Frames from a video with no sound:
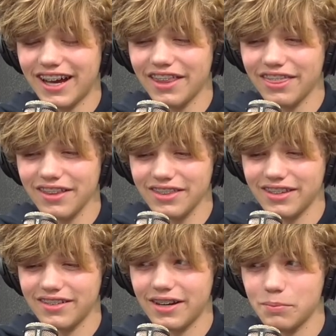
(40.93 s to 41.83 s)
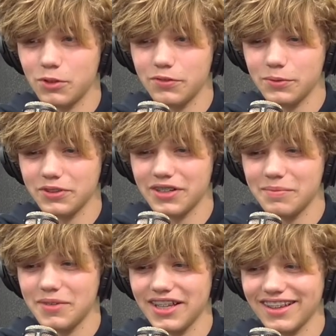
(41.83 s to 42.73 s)
I thought the entire movie was gonna
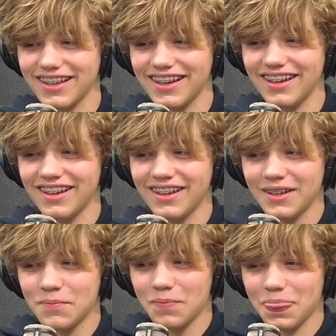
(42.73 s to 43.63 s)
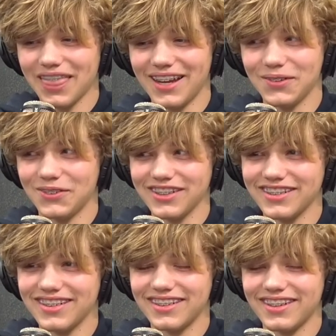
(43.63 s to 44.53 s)
be like that, and it
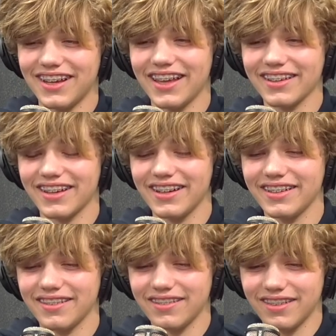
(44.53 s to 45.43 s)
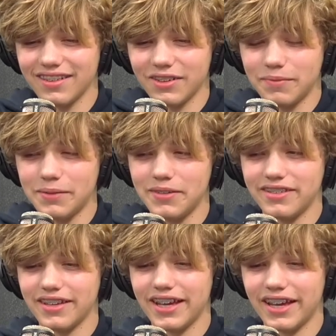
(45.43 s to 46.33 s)
wasn't, and that kind of made me
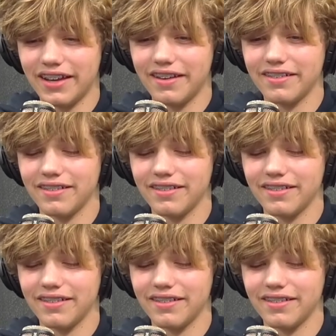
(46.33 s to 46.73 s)
sad.